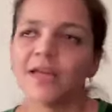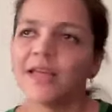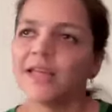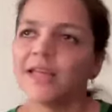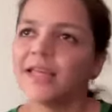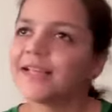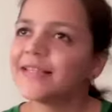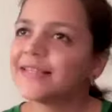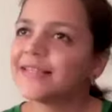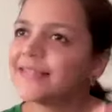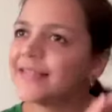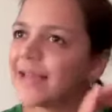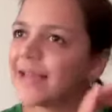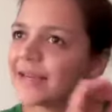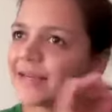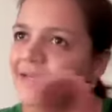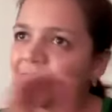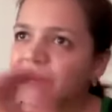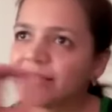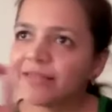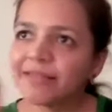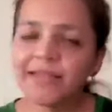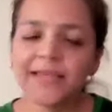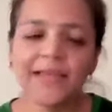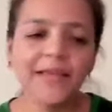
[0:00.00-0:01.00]

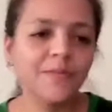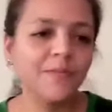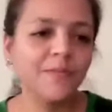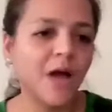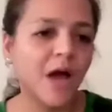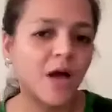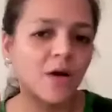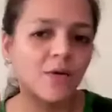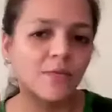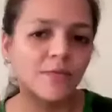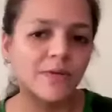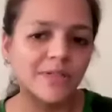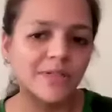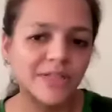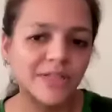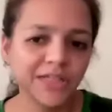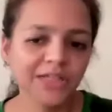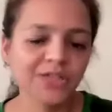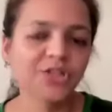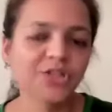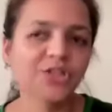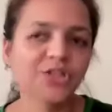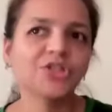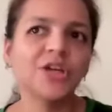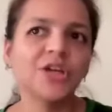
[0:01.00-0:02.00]
Exactly same how we
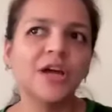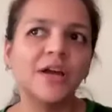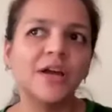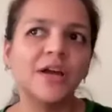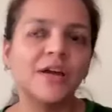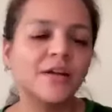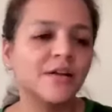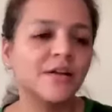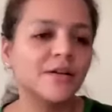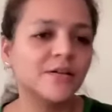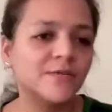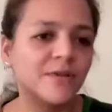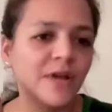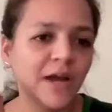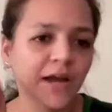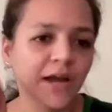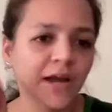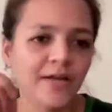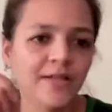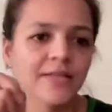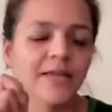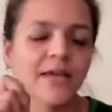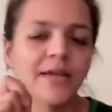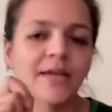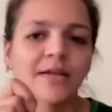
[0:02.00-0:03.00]
teach a child to
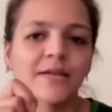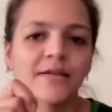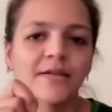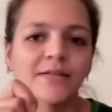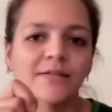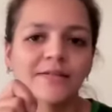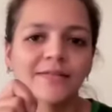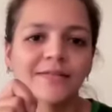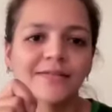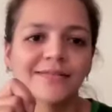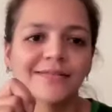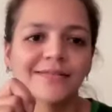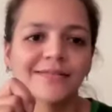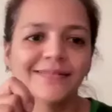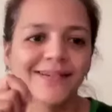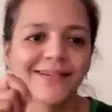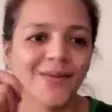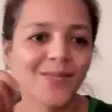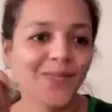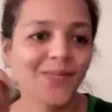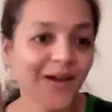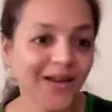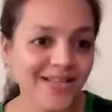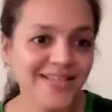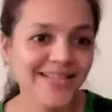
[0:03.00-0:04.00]
ride a cycle,
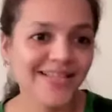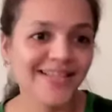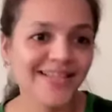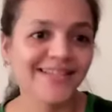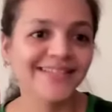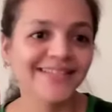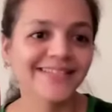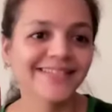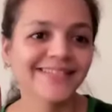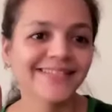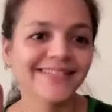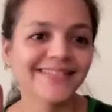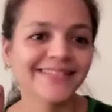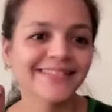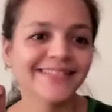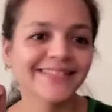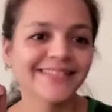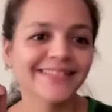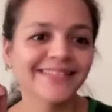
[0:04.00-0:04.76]
a bicycle.